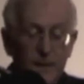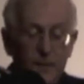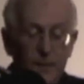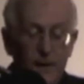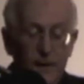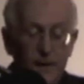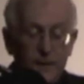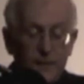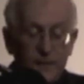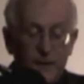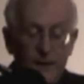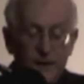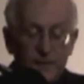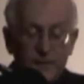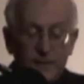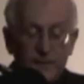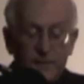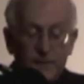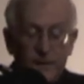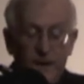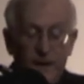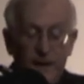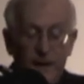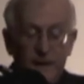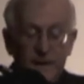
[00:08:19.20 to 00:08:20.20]
We are
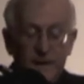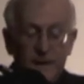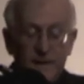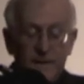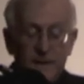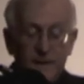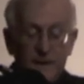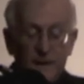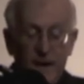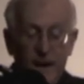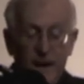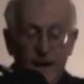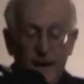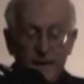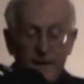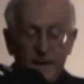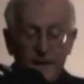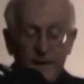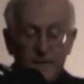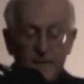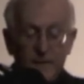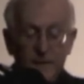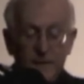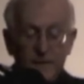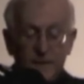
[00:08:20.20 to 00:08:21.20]
justified in denying the
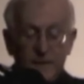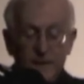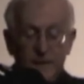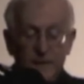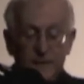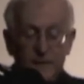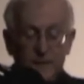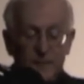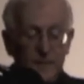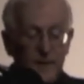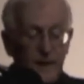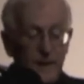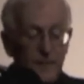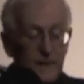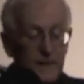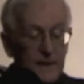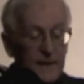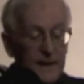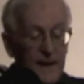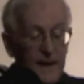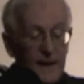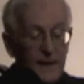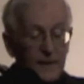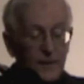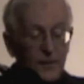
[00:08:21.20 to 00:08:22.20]
existence of my
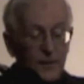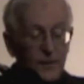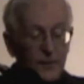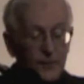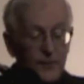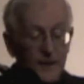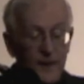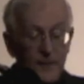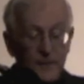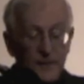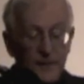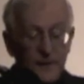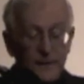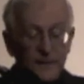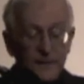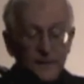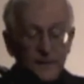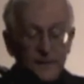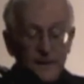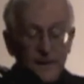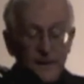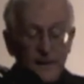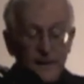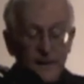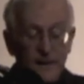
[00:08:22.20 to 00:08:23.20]
mechanical
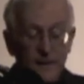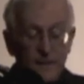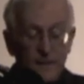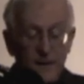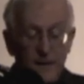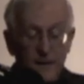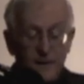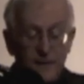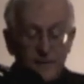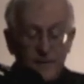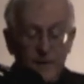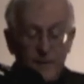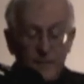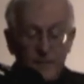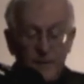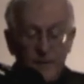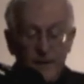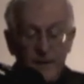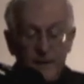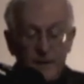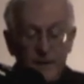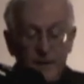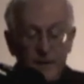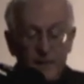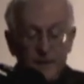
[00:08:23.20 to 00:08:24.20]
gremlins because they
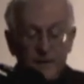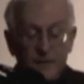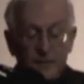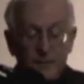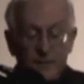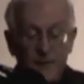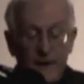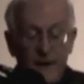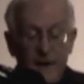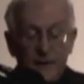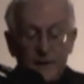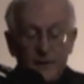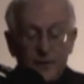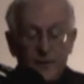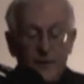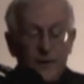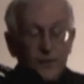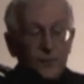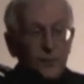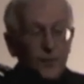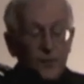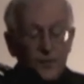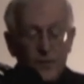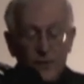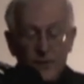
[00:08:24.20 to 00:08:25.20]
play no explanatory
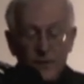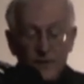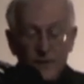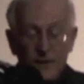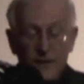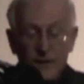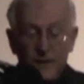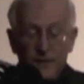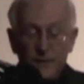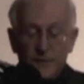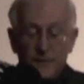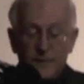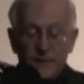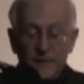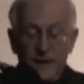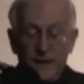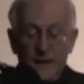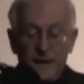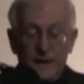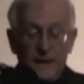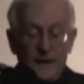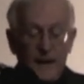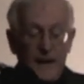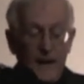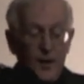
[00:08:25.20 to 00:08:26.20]
role in
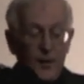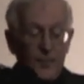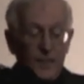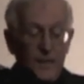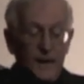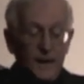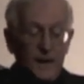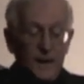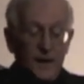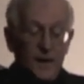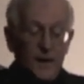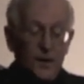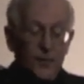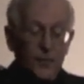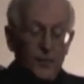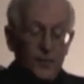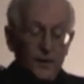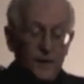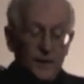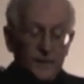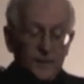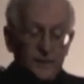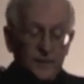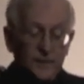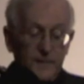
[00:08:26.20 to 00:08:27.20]
understanding how my car
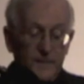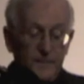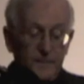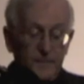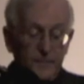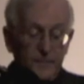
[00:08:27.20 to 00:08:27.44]
works.